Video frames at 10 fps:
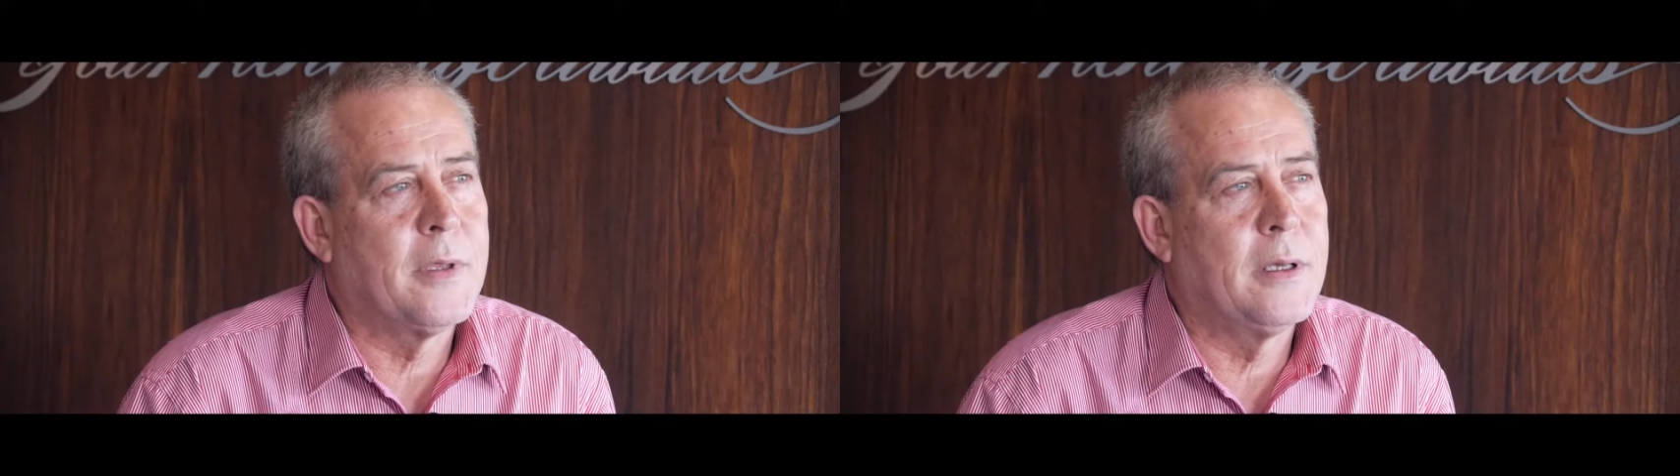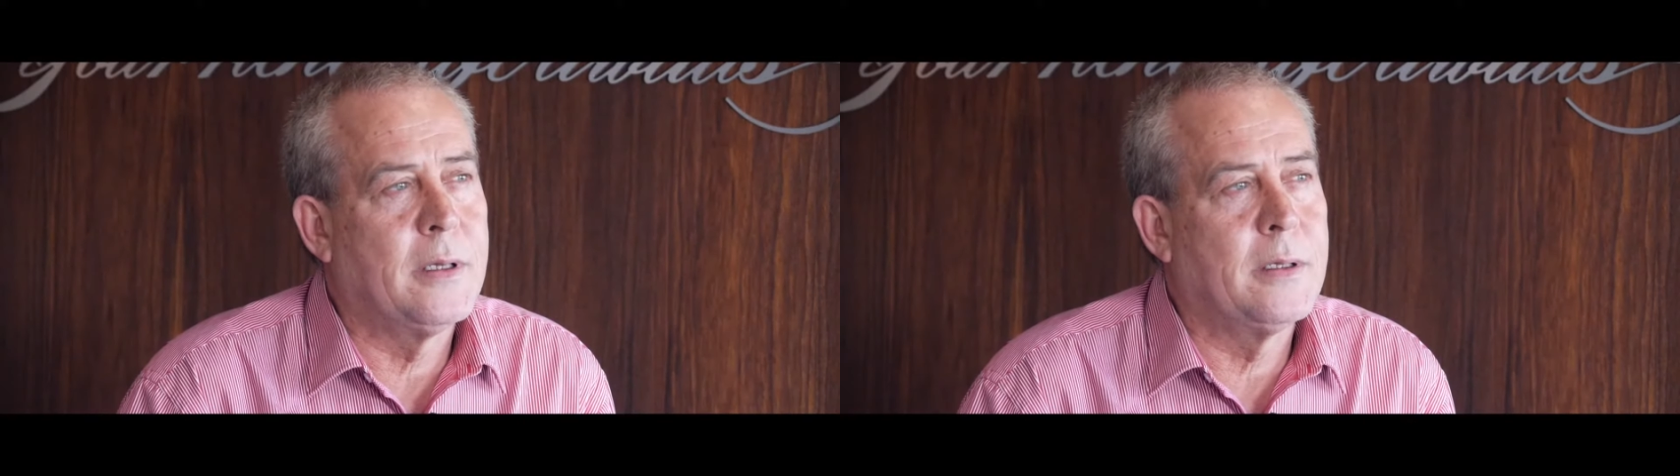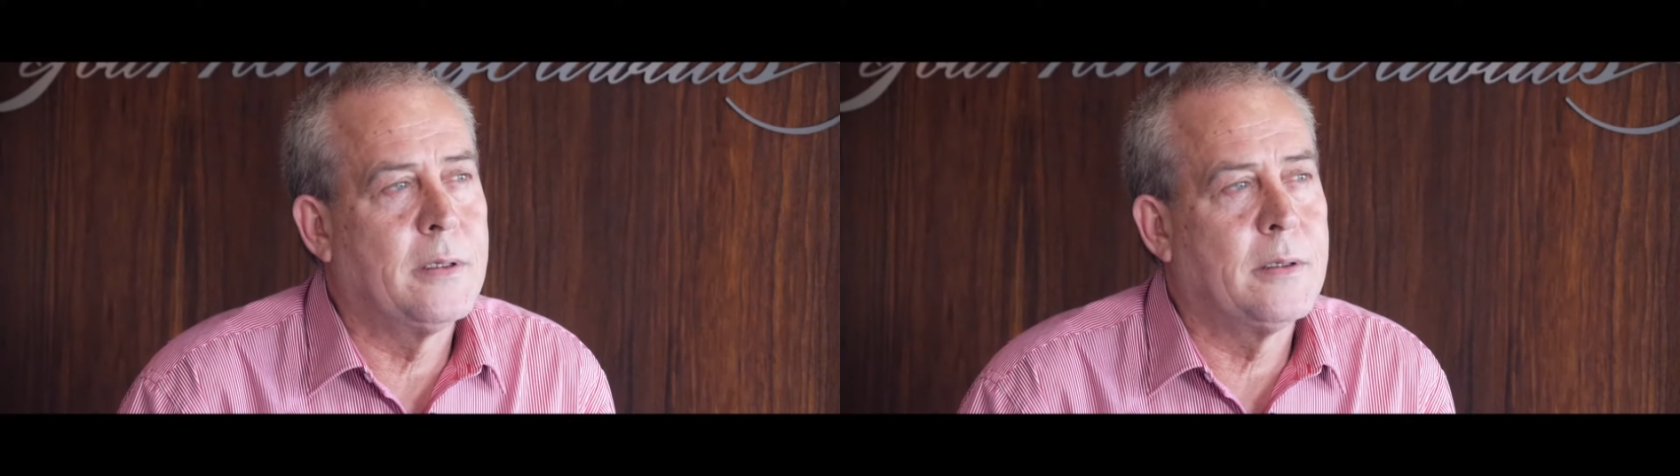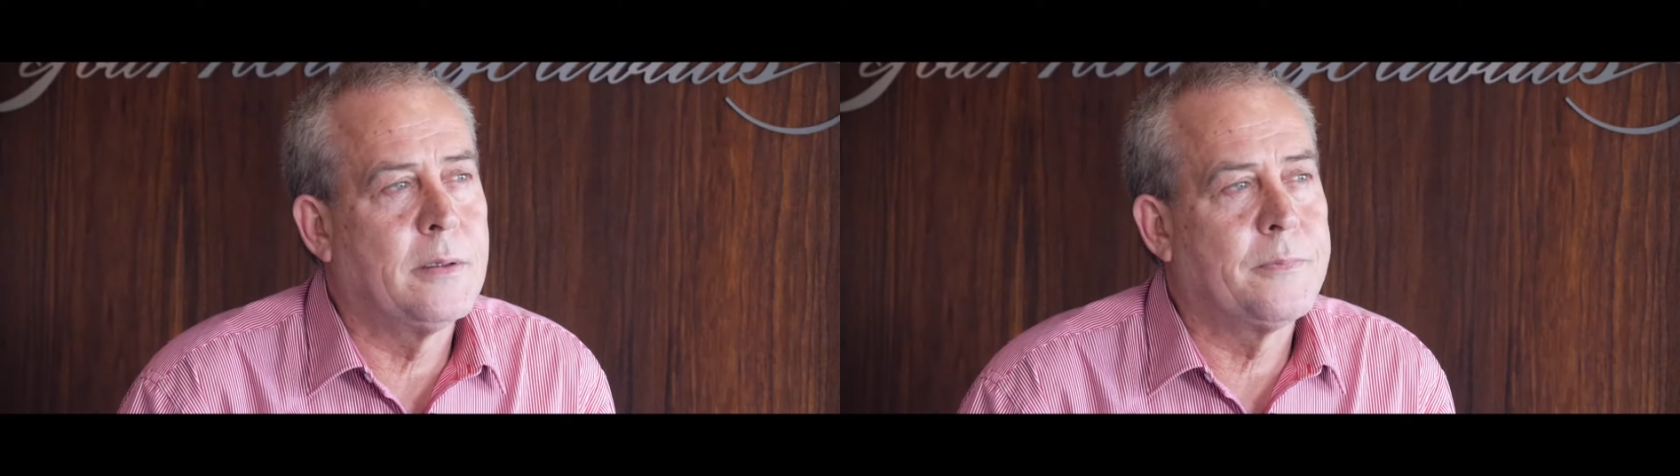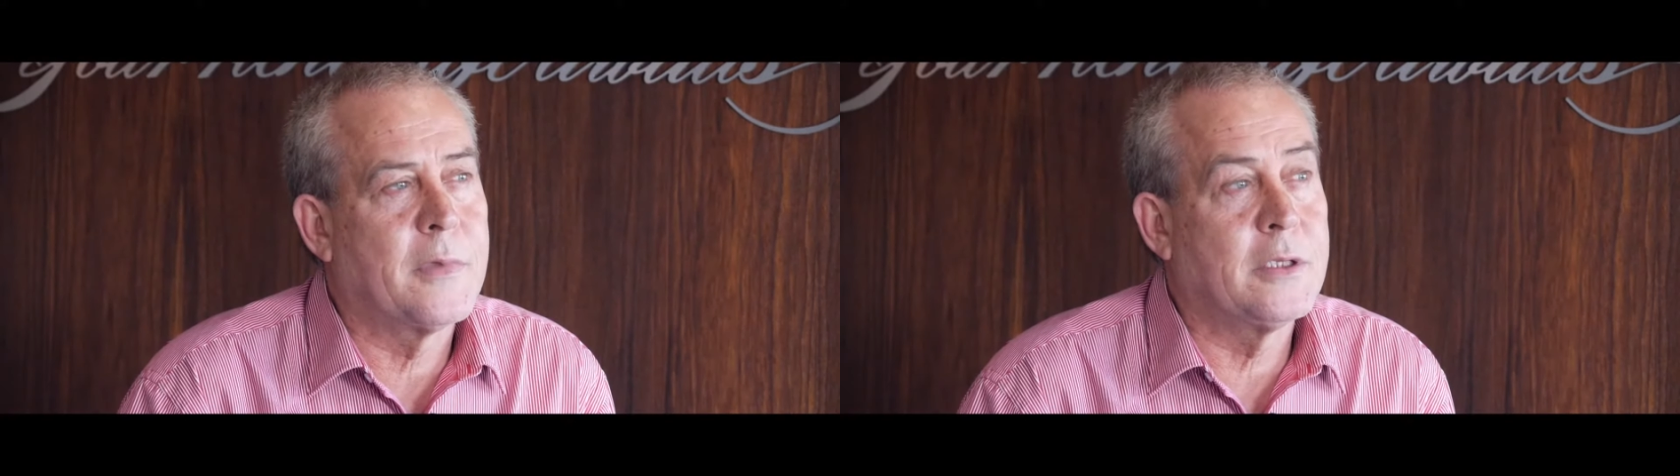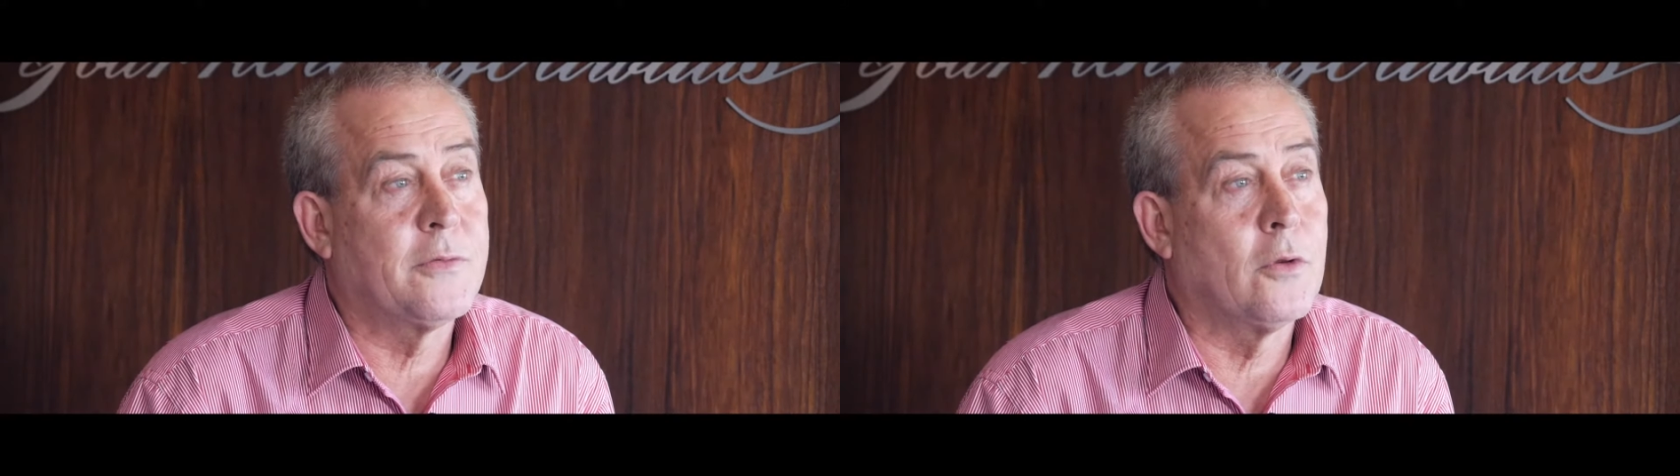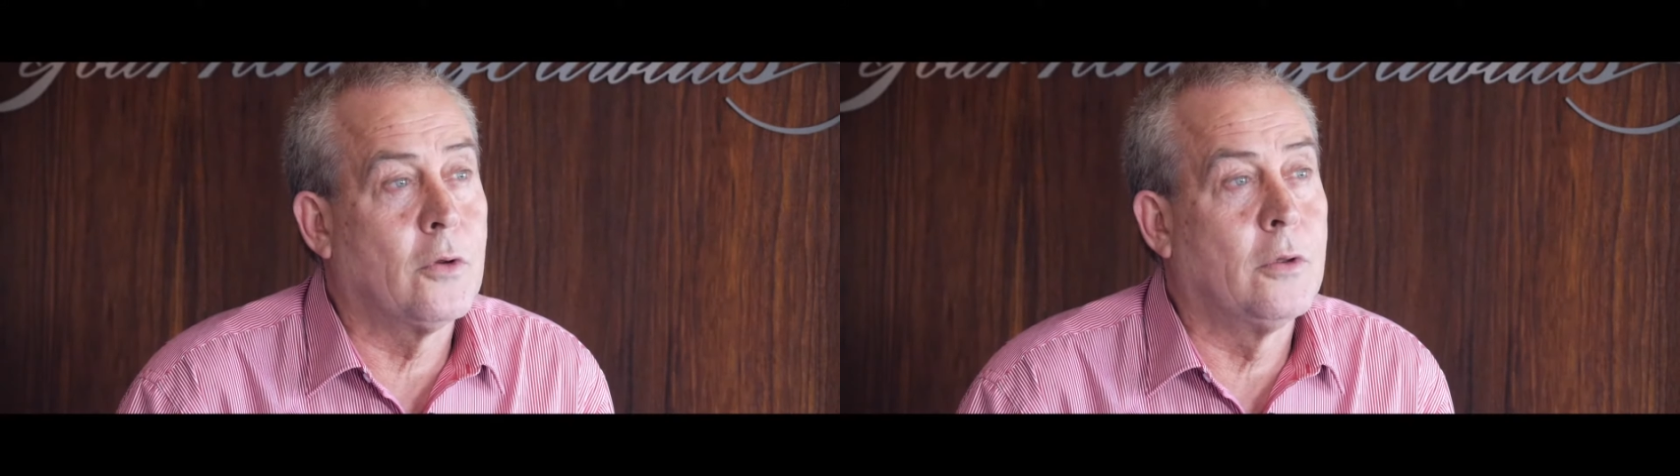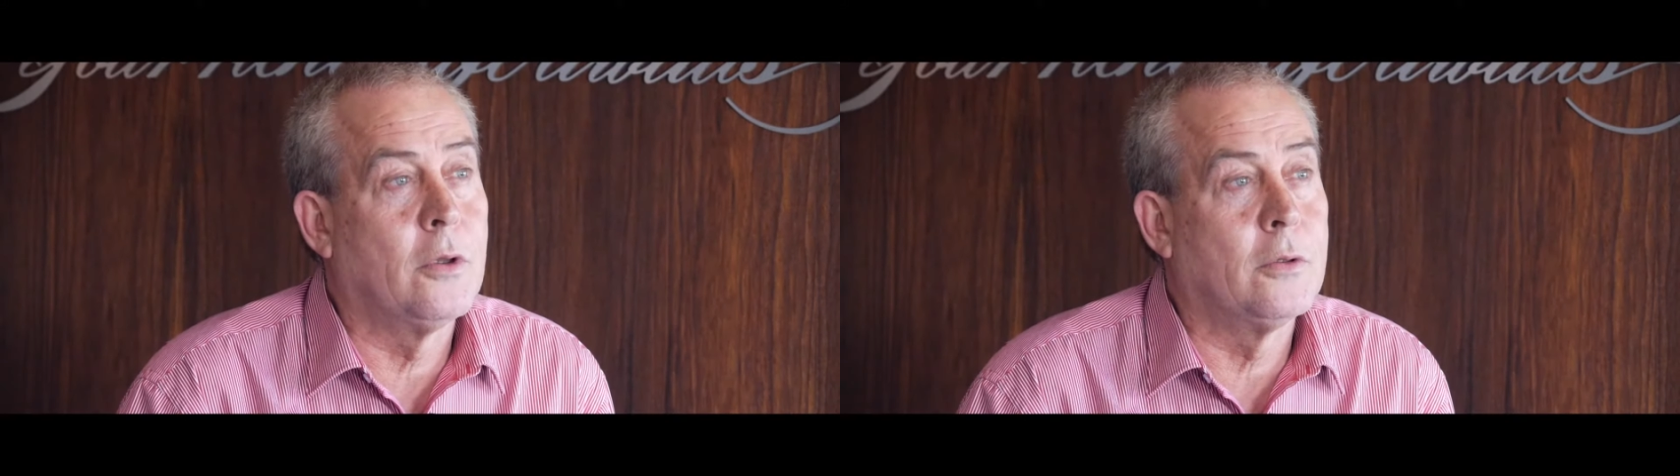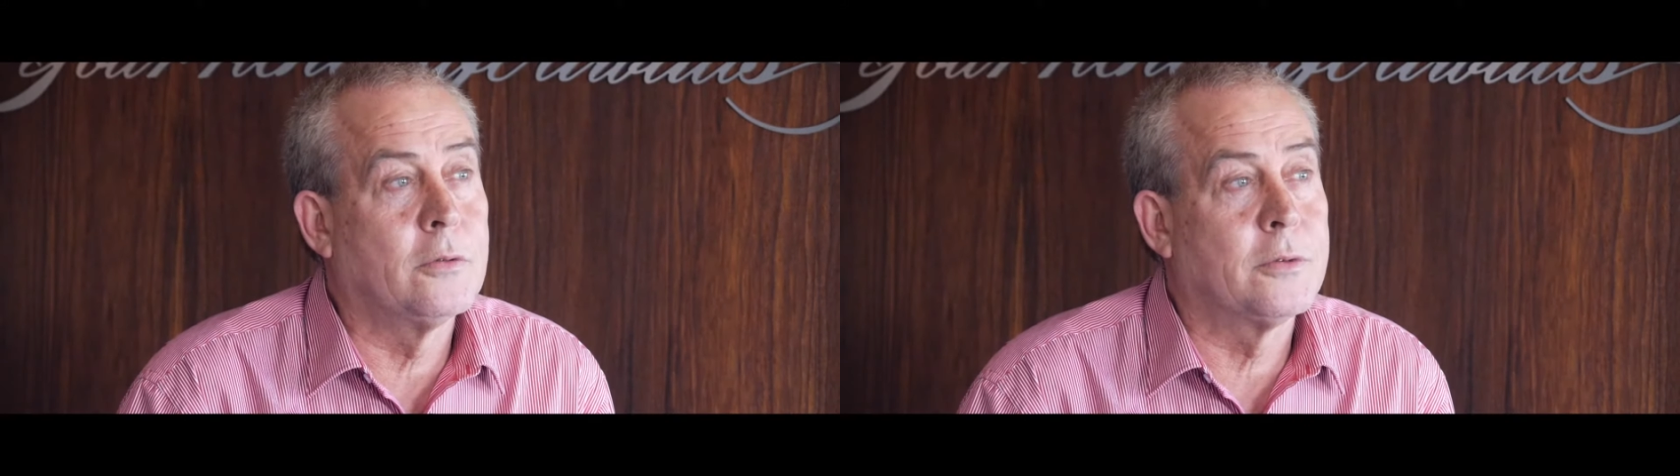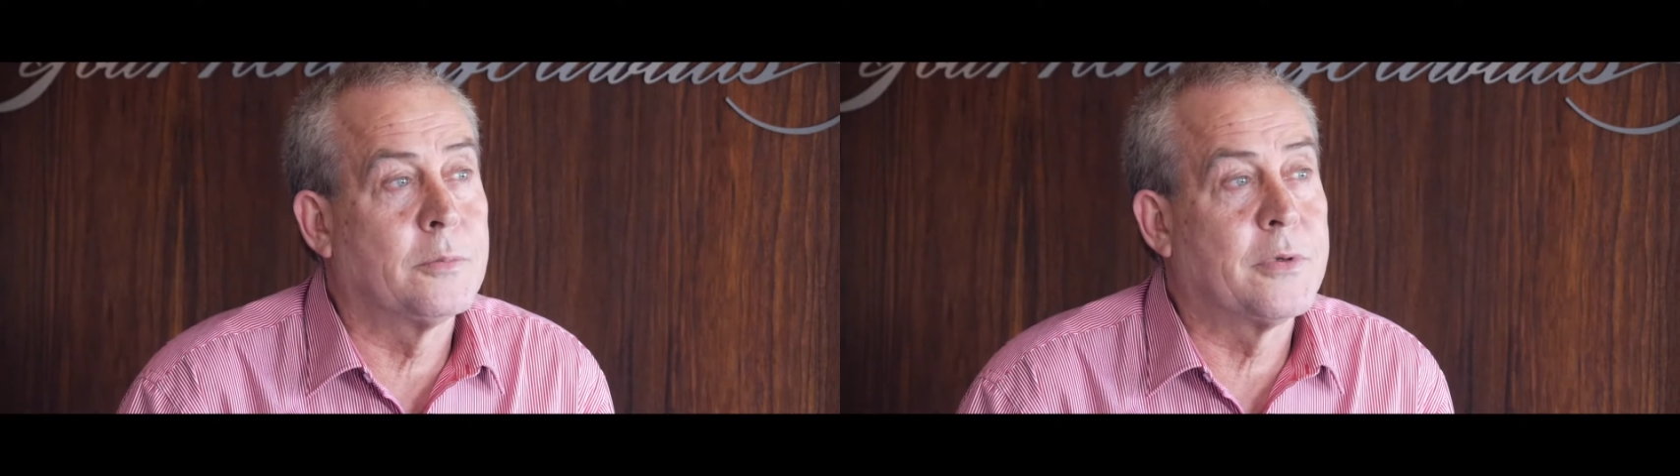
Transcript: and as we all know, the